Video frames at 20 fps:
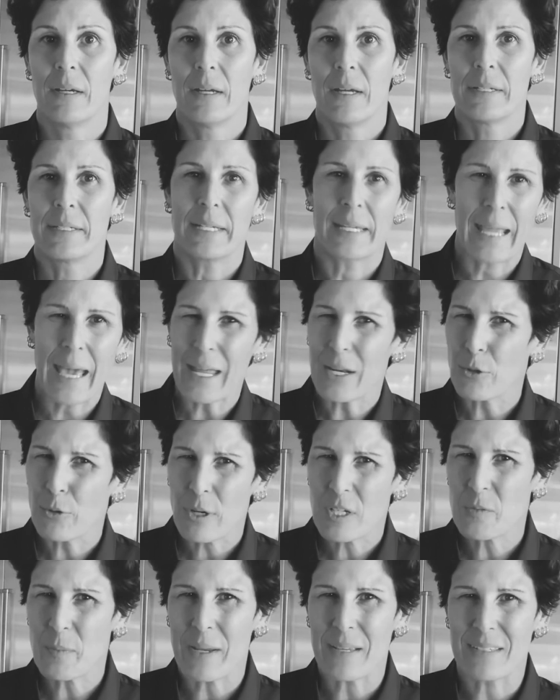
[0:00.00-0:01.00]
To
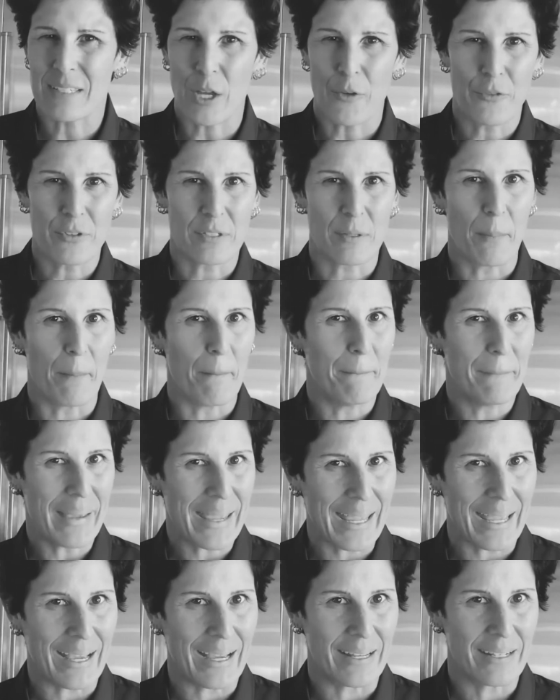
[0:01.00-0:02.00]
categorize myself as a
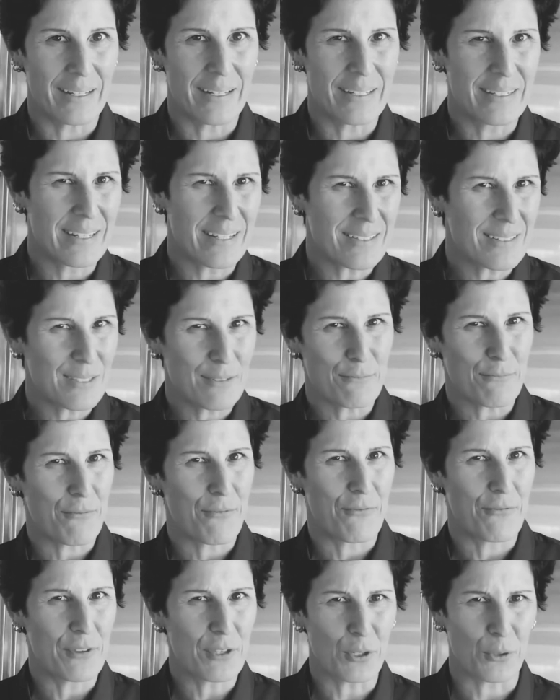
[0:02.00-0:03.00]
man doesn't
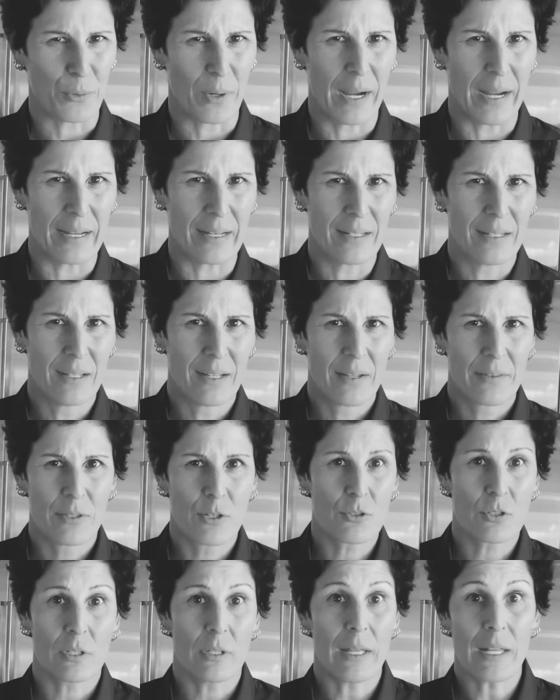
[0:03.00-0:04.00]
feel right.
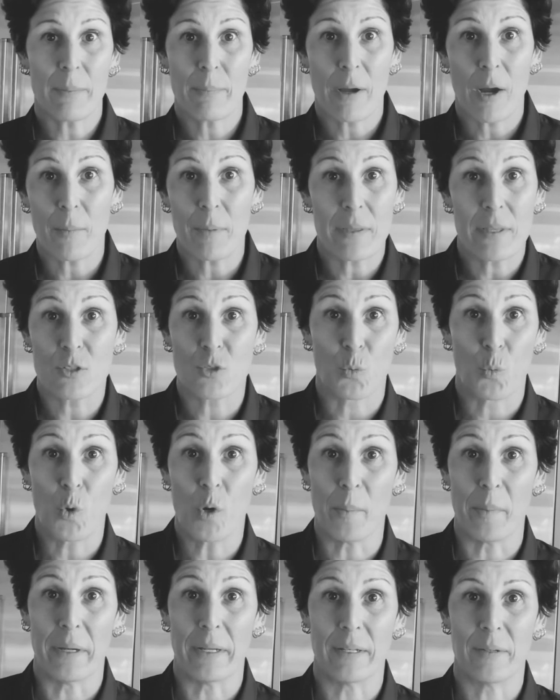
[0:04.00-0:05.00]
There's a lot about me that's a
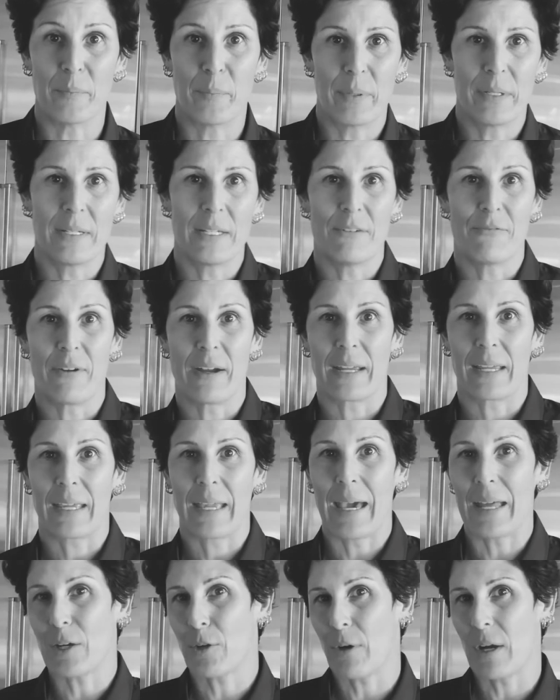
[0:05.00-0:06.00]
woman, but if I
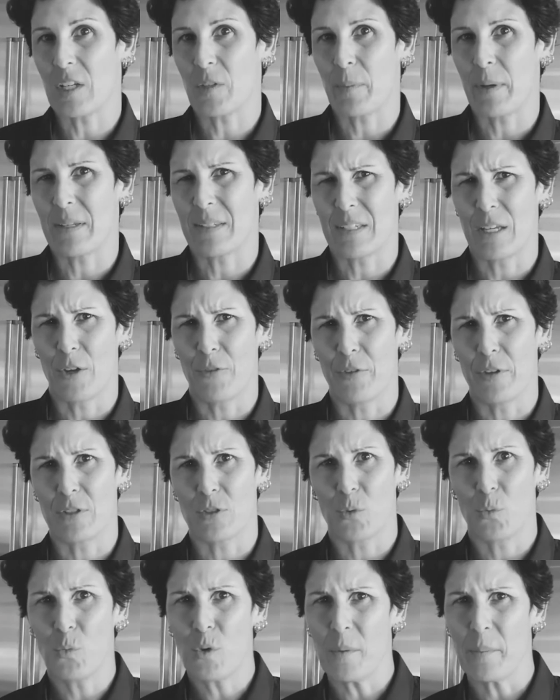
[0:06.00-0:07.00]
categorize myself as
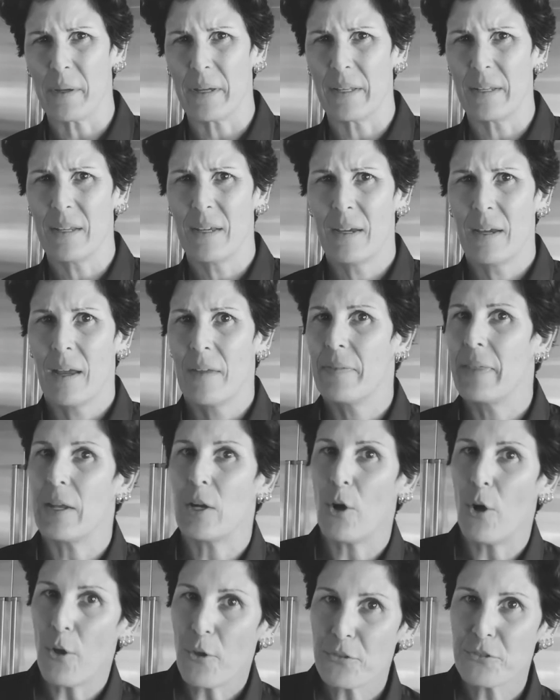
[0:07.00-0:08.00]
a woman, that
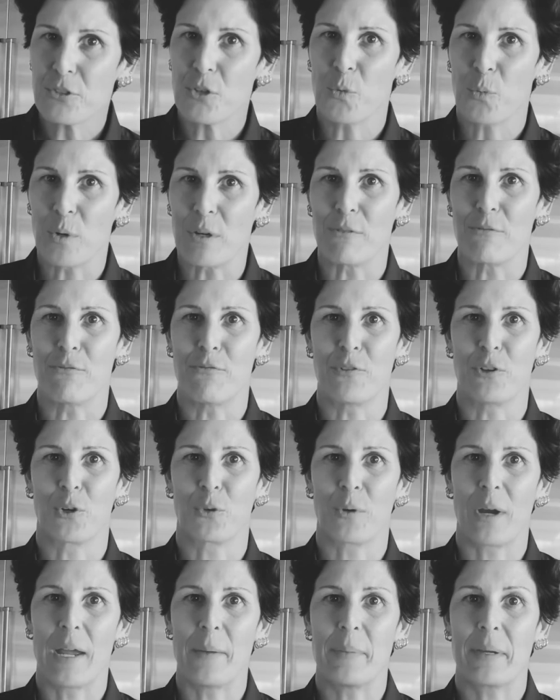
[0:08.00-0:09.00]
also wouldn't feel
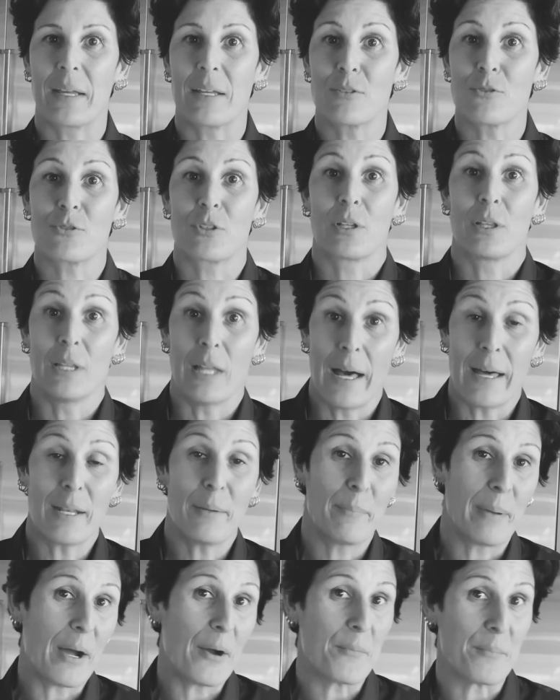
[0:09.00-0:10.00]
right because there's a lot
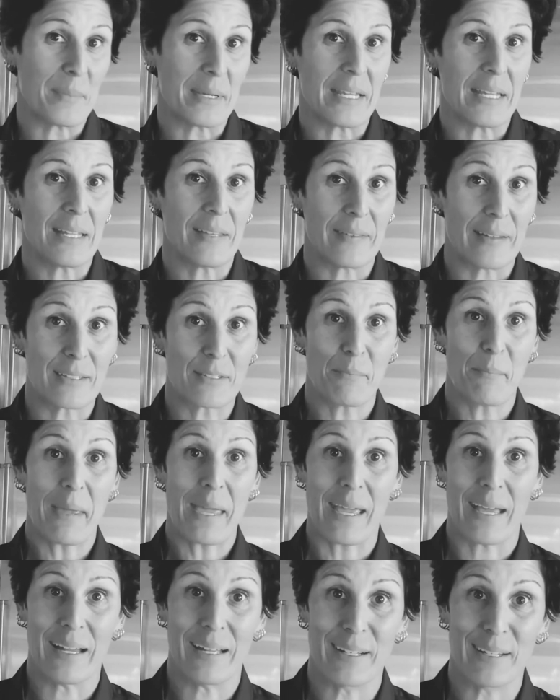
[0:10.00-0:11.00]
about me that's
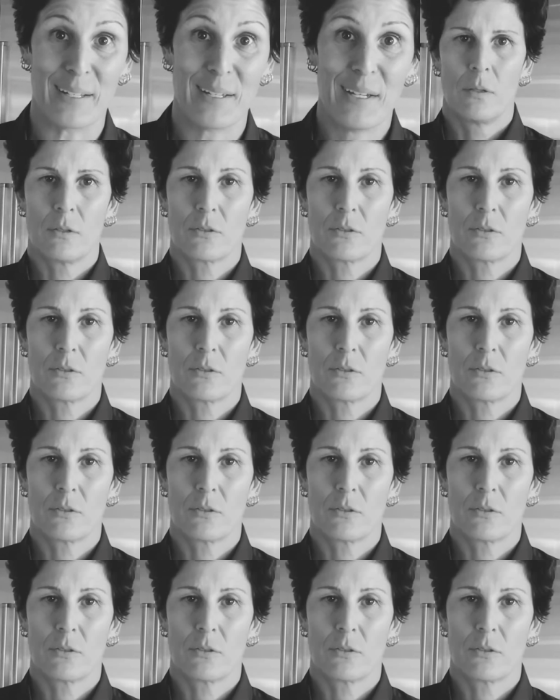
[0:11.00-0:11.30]
man.